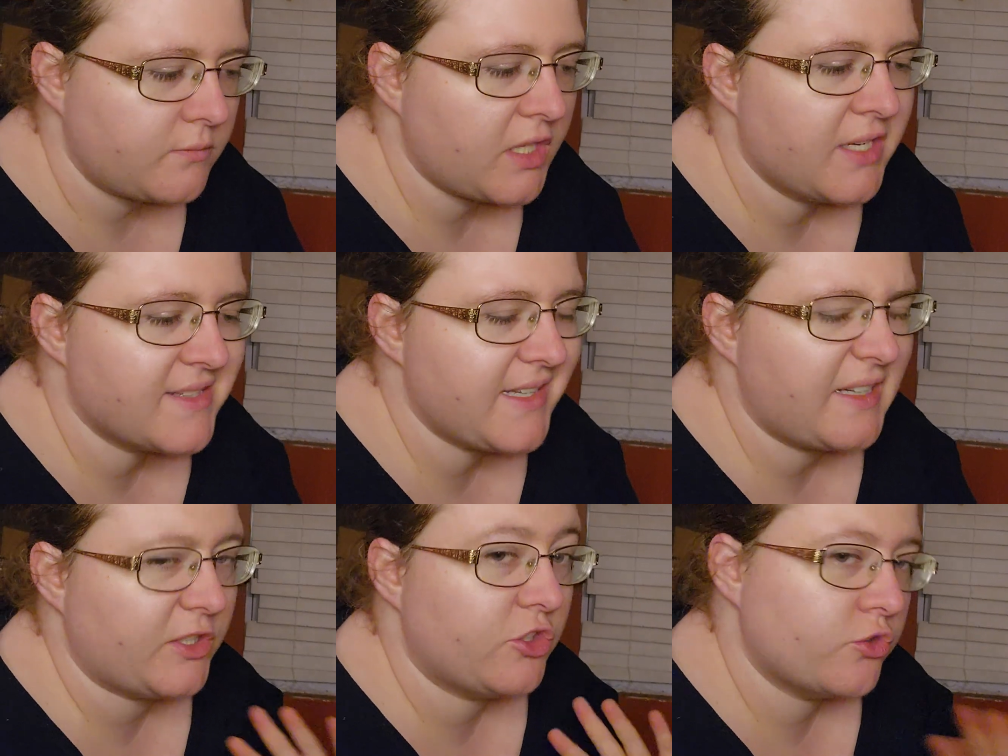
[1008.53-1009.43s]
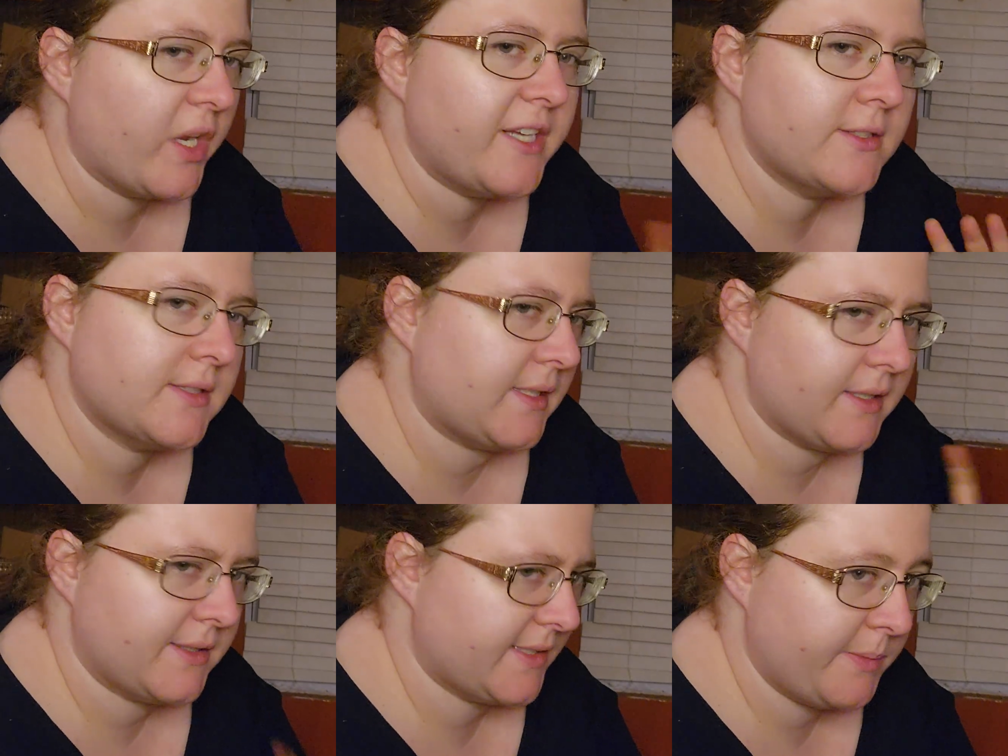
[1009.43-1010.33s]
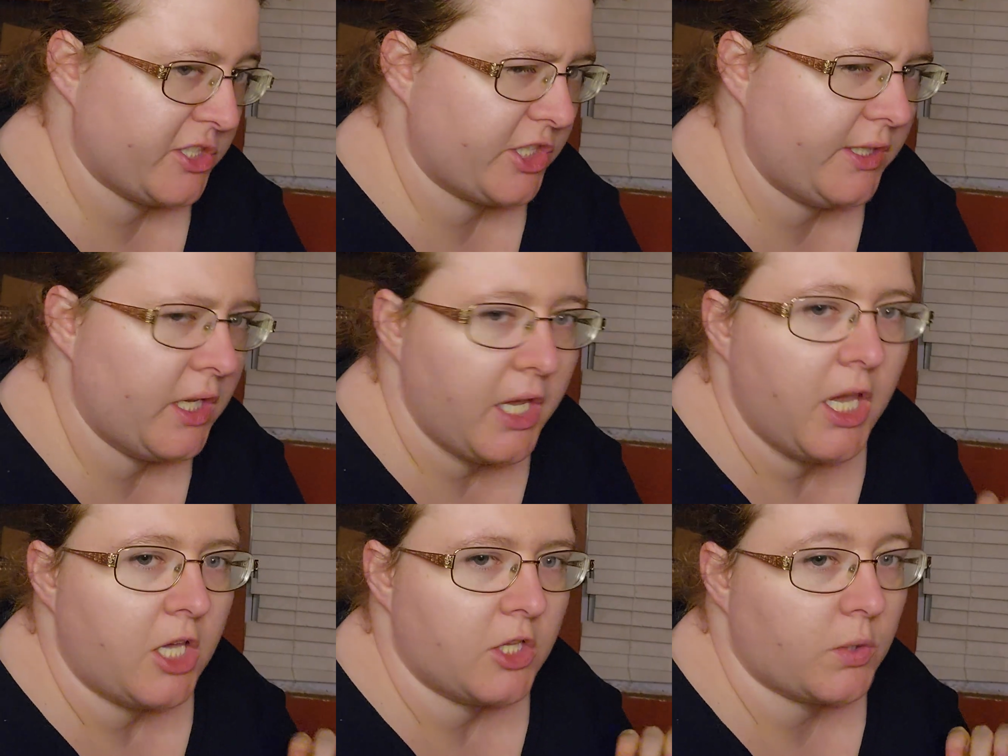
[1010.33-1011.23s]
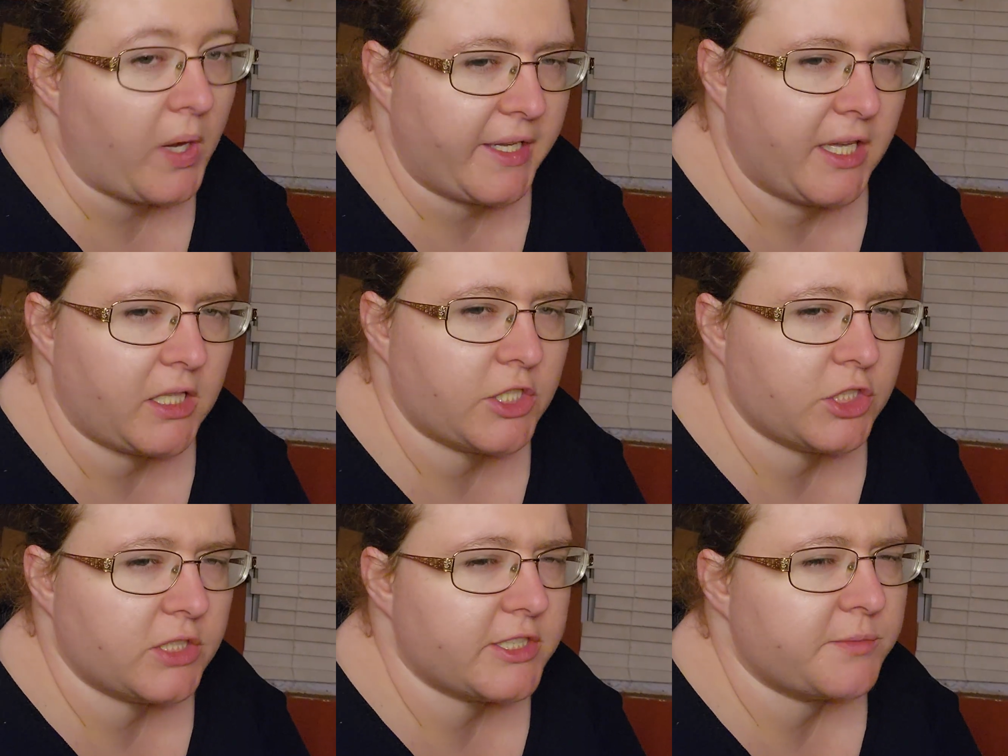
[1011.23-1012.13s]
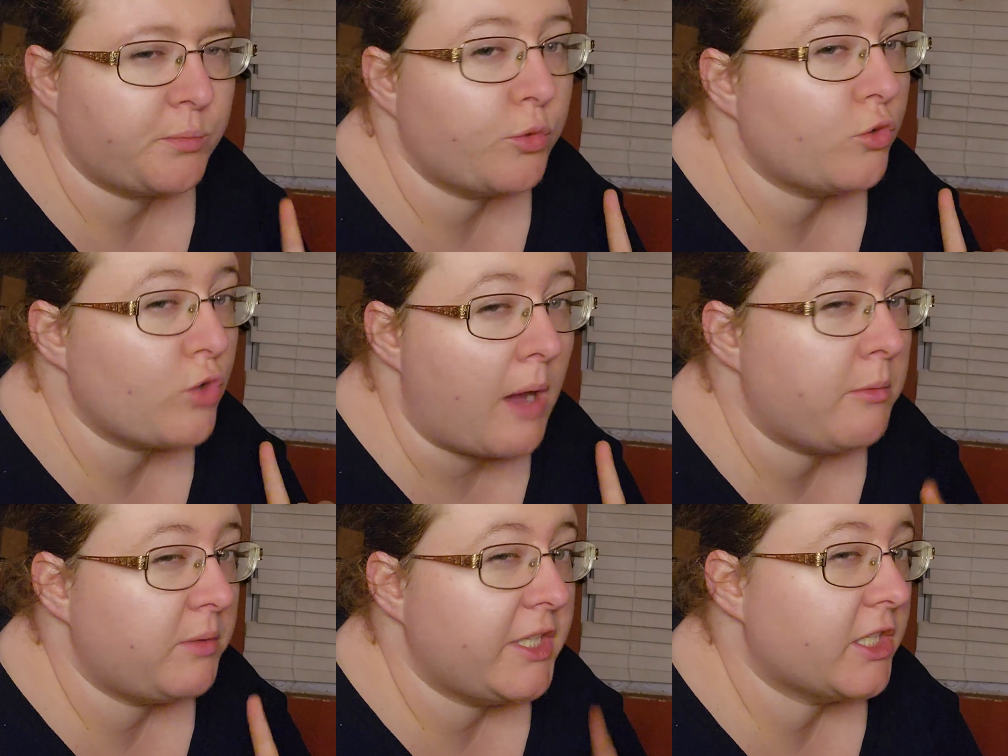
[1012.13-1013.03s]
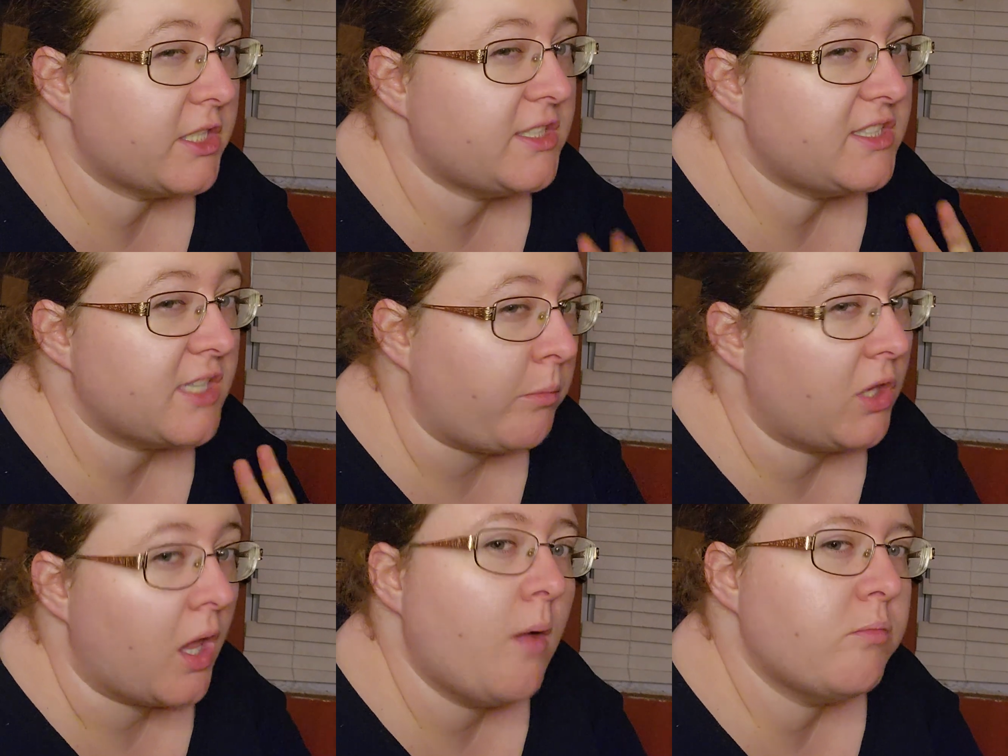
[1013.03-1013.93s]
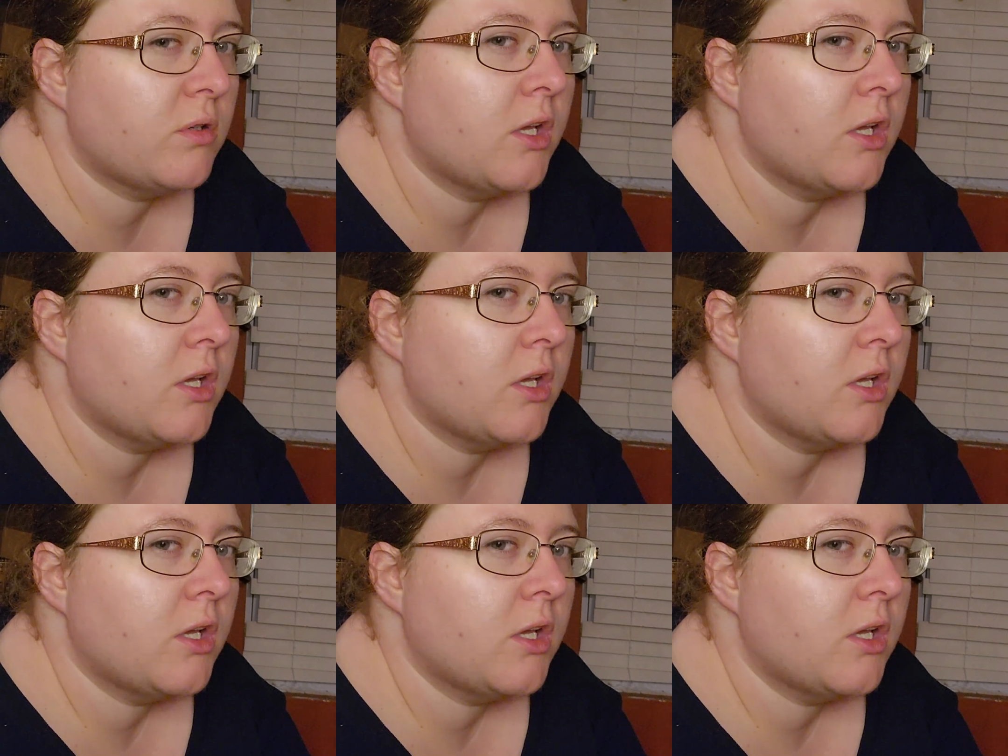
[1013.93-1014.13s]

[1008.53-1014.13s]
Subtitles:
because I have a strange sinking suspicion the wine calendar is probably going to double up